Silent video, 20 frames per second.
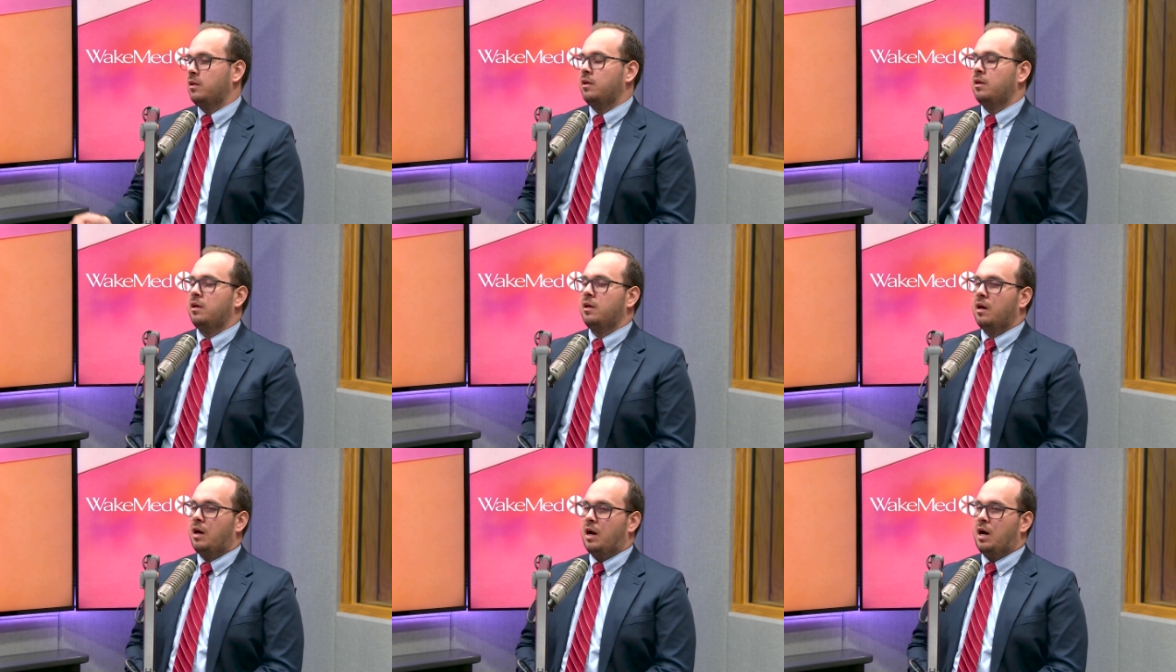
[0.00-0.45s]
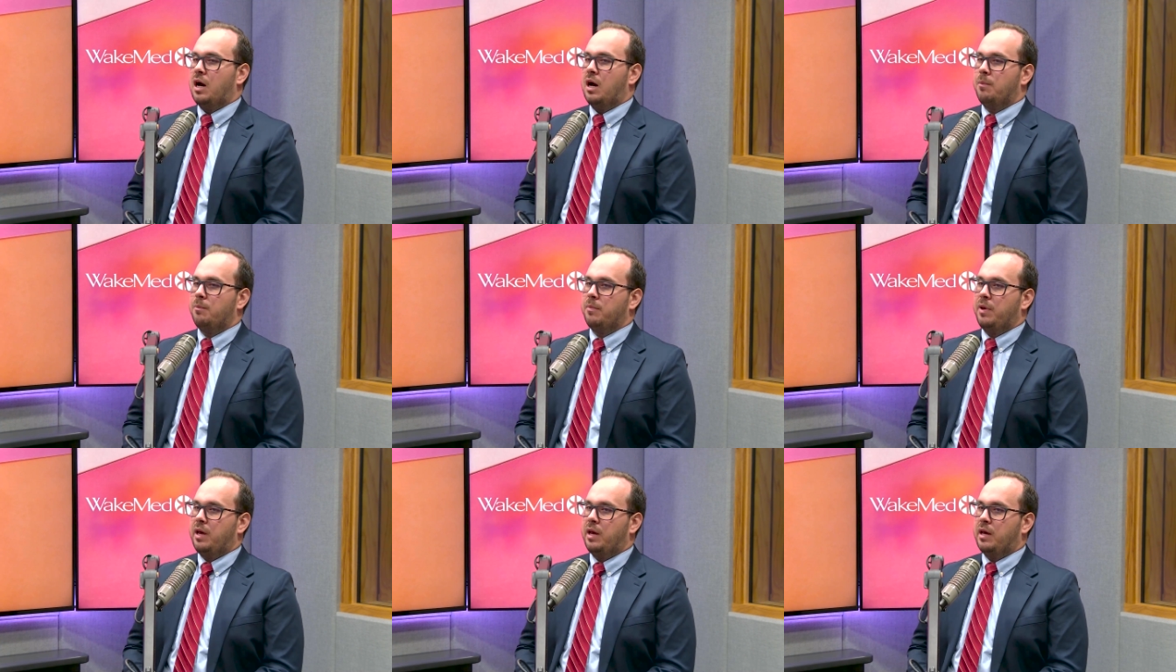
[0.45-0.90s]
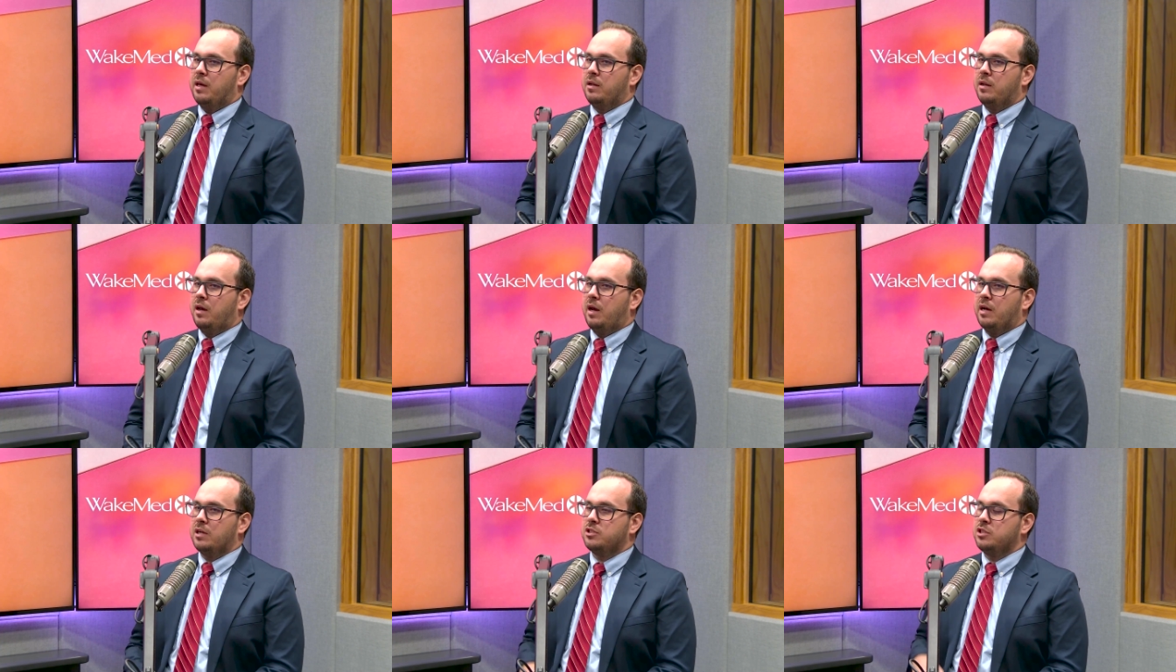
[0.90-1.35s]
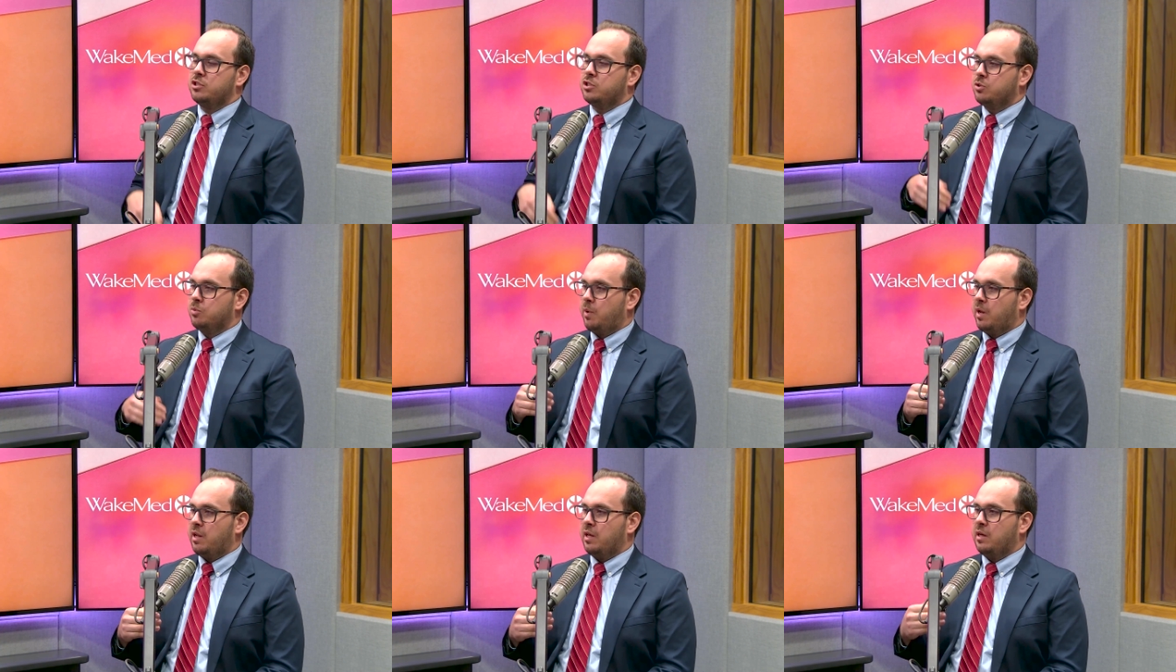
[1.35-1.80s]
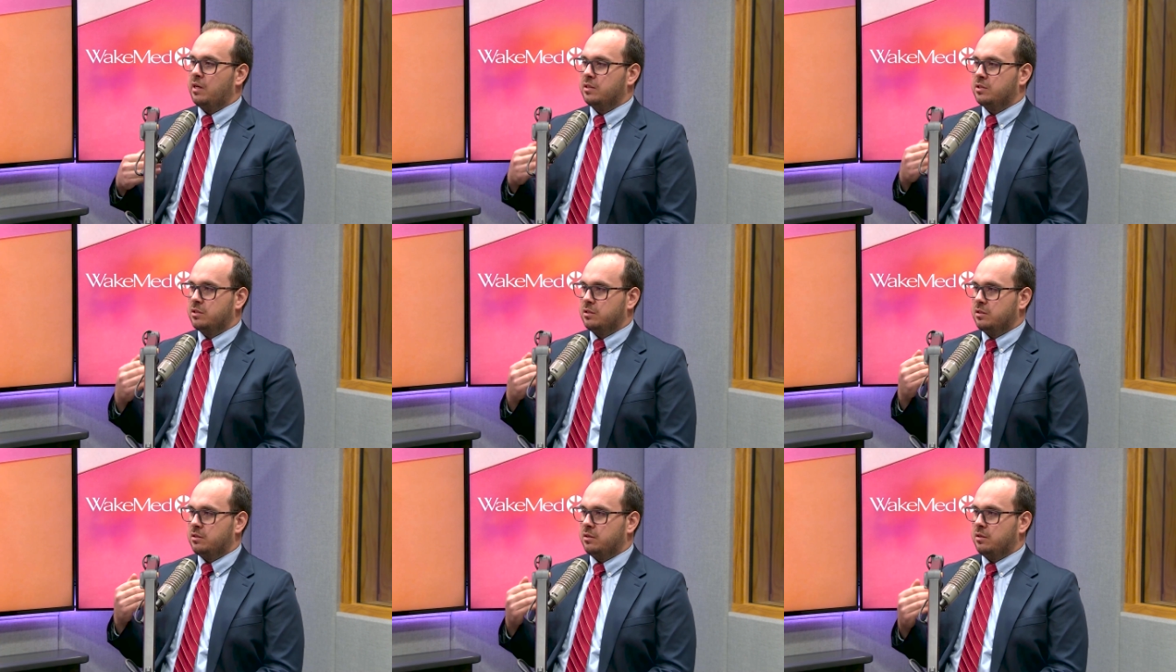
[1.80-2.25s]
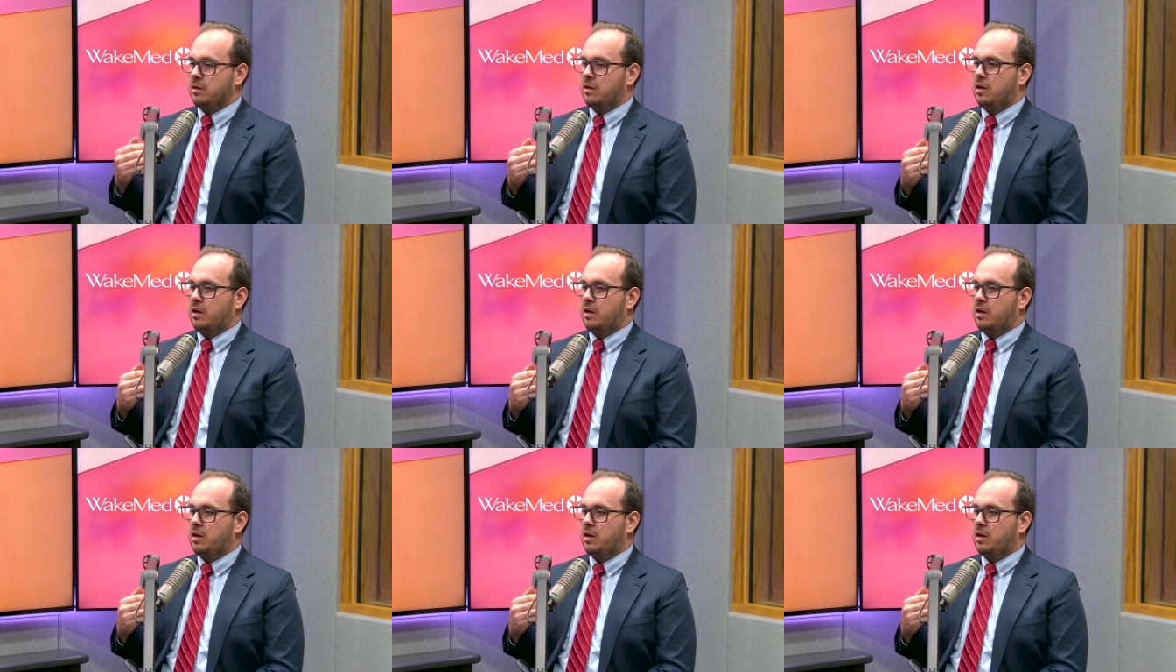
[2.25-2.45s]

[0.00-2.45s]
And actually sweating is a